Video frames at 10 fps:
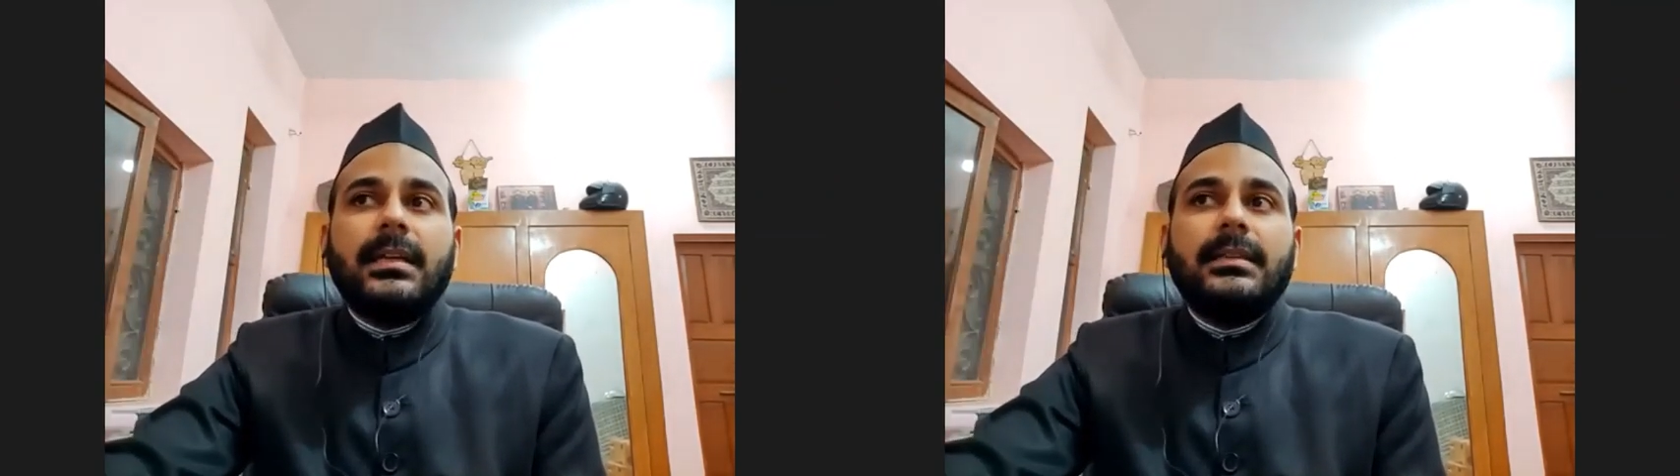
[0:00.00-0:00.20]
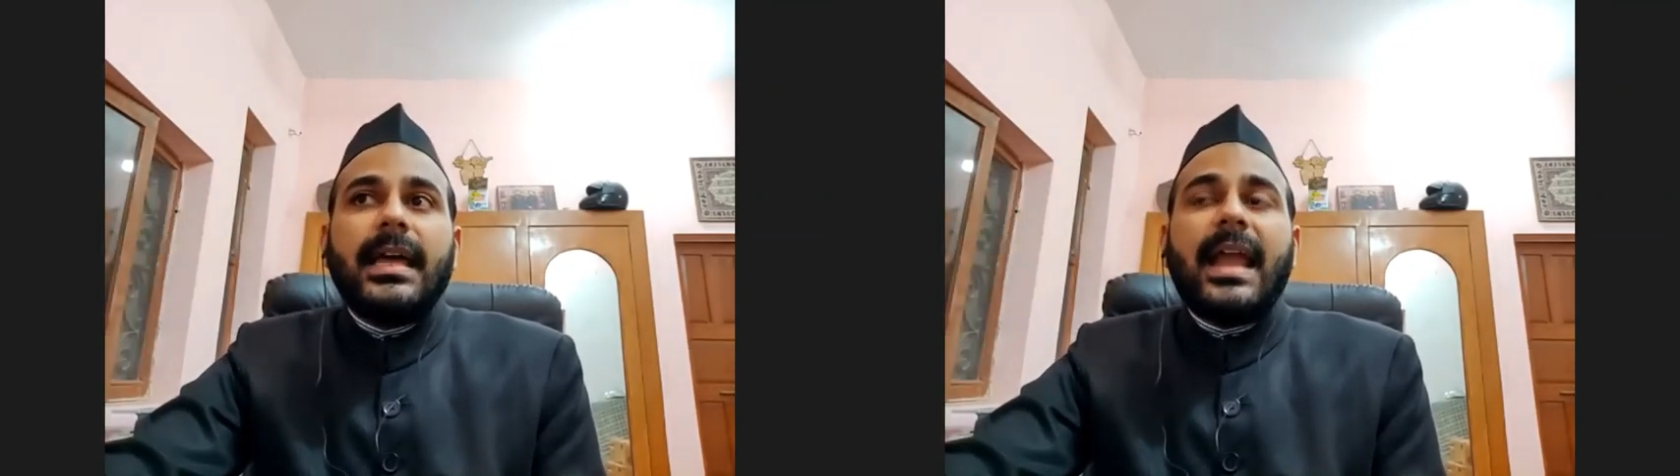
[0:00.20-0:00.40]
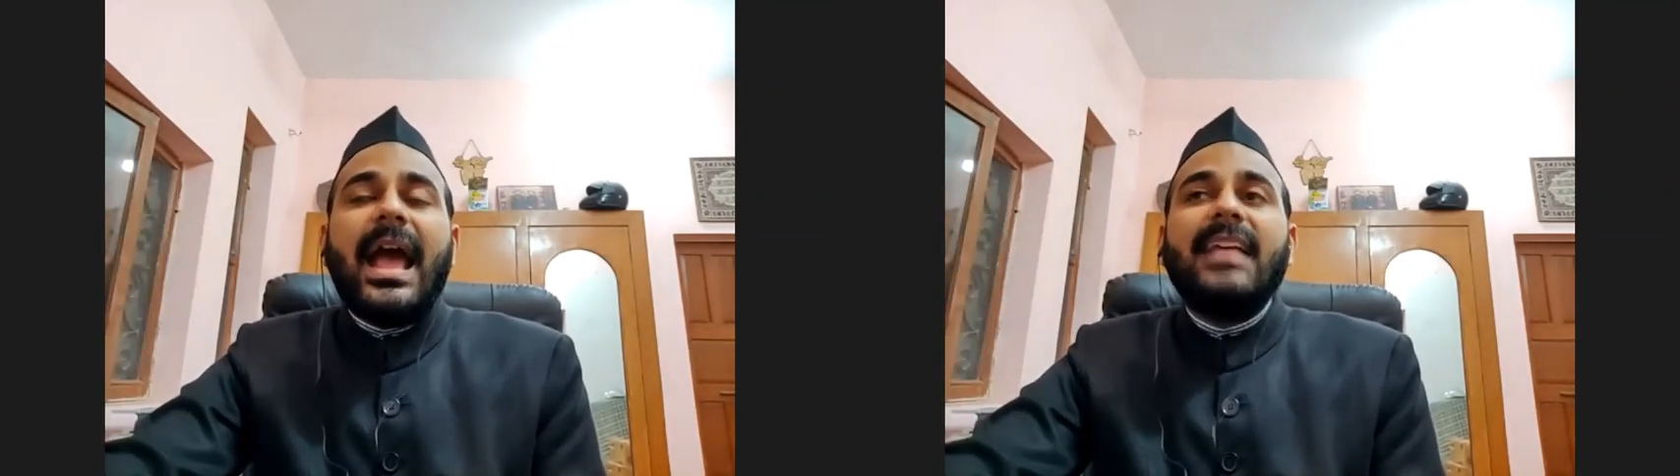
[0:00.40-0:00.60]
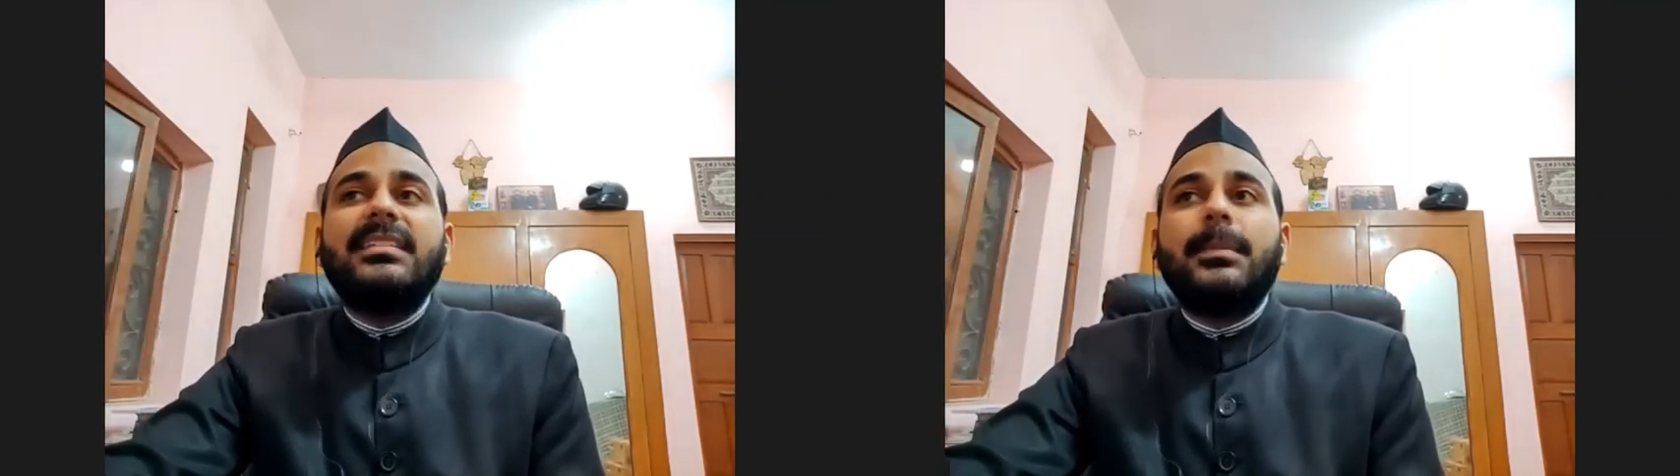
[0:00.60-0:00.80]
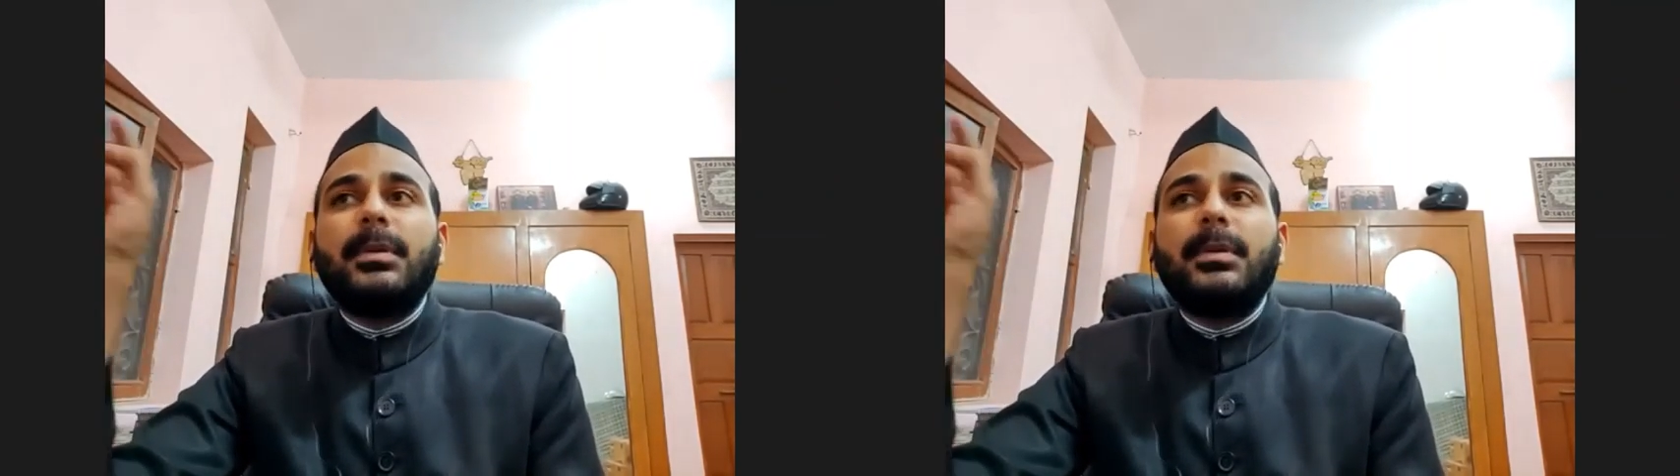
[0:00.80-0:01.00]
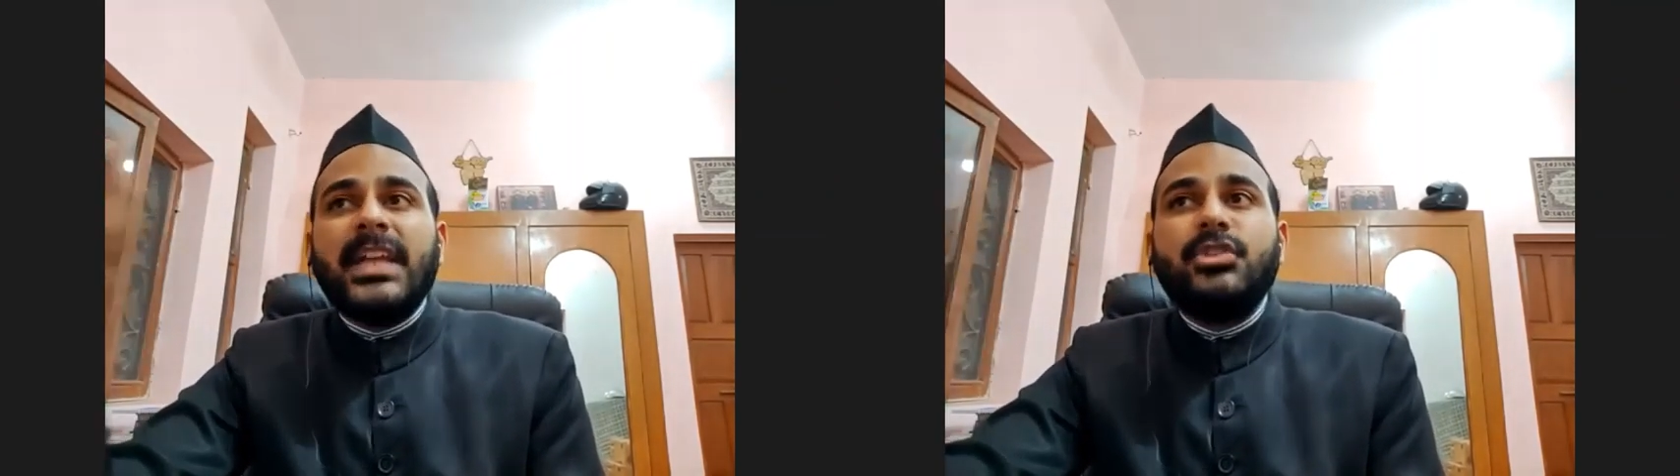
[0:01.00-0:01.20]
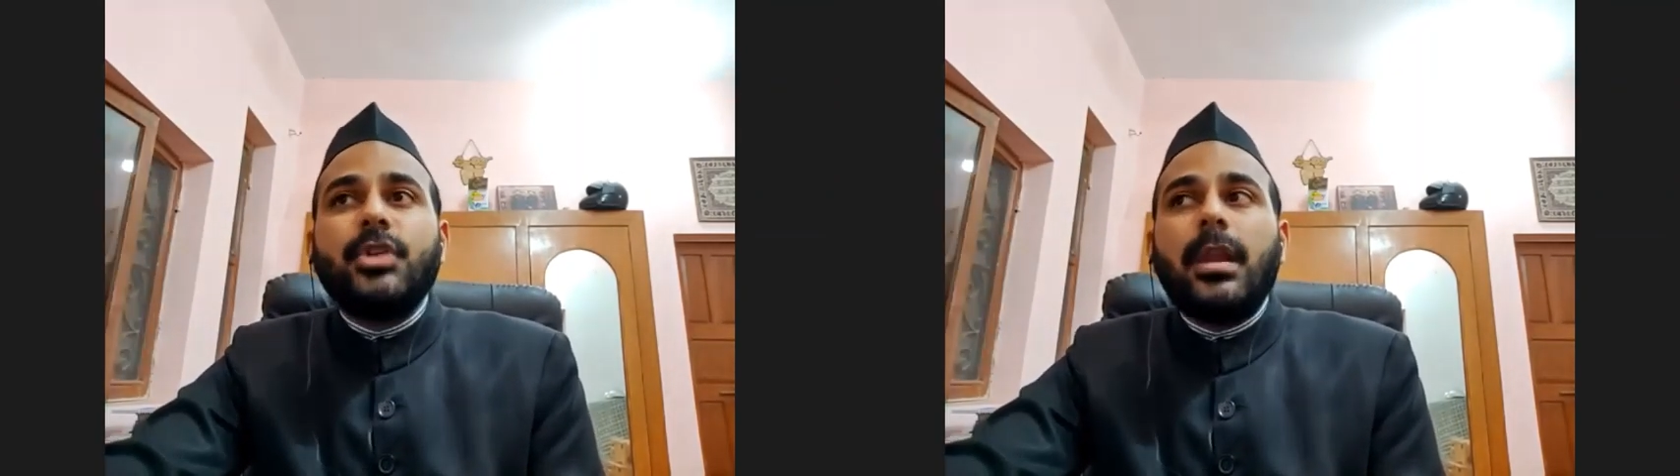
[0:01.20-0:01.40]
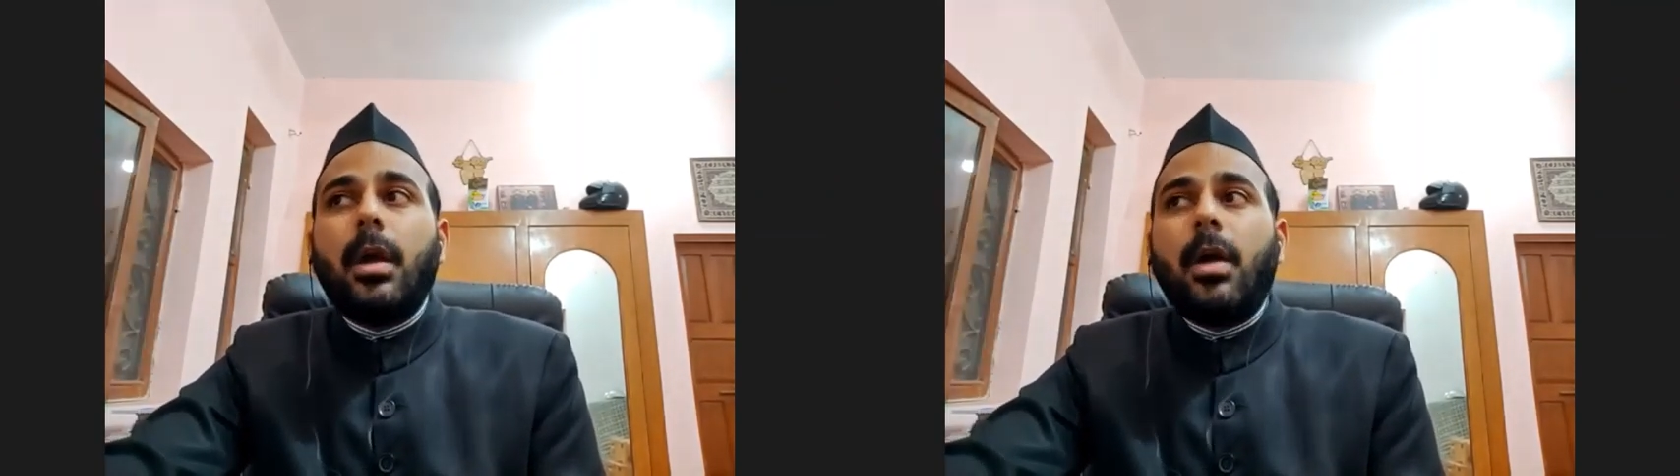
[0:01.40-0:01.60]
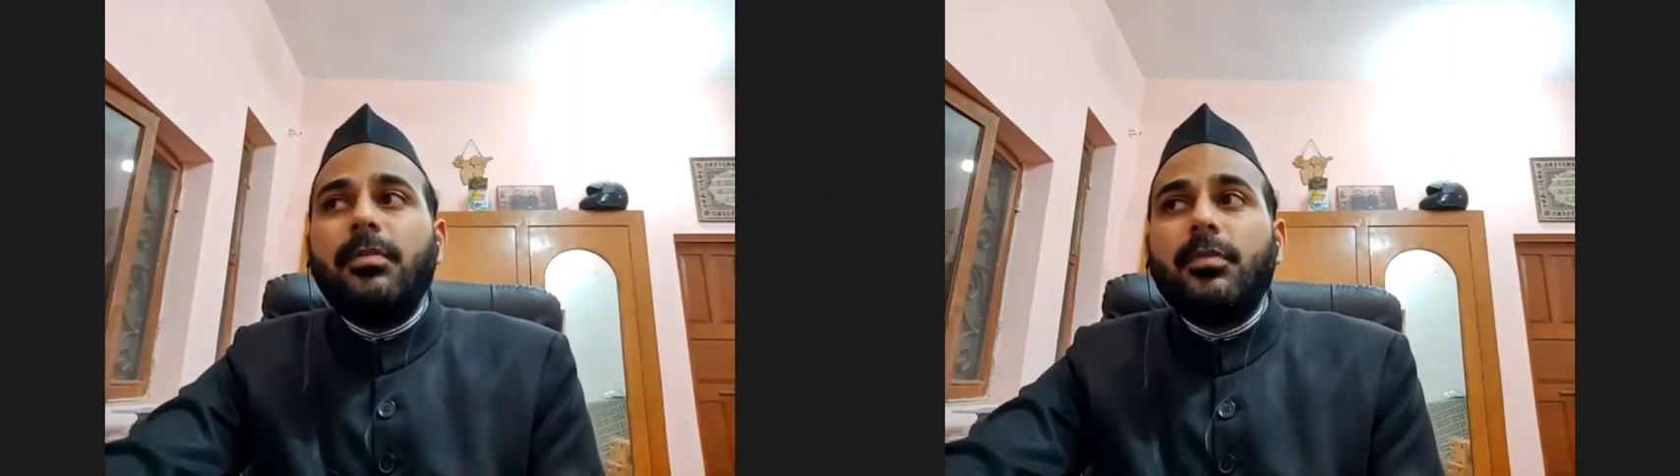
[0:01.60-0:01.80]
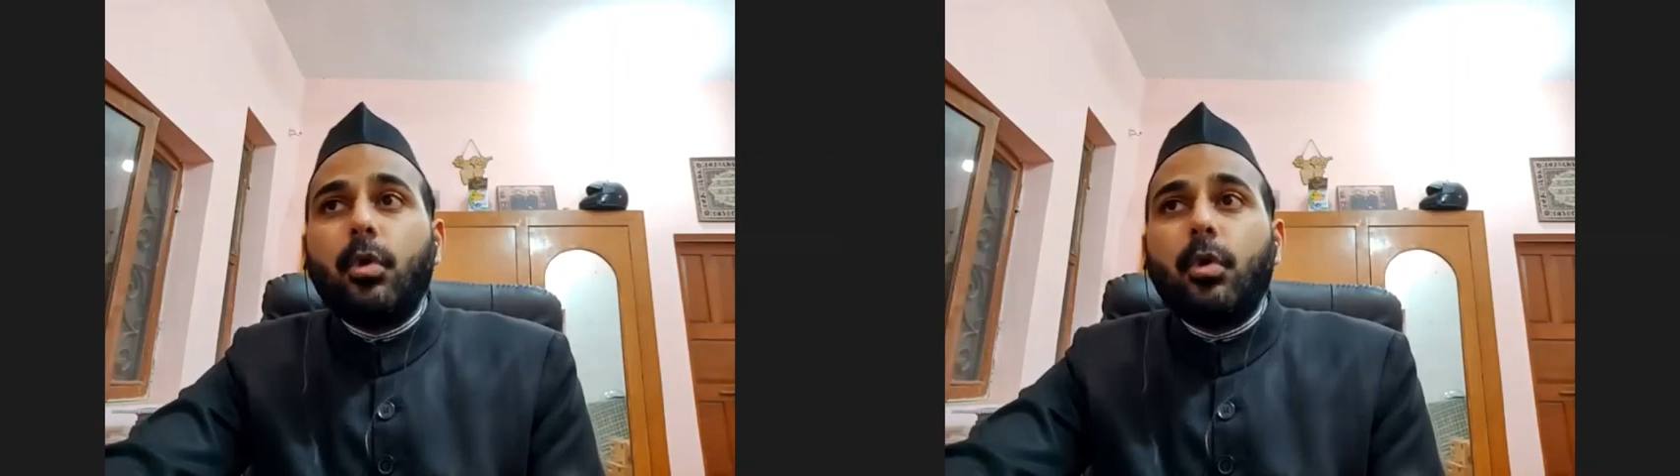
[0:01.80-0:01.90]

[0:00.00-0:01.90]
that has the potential of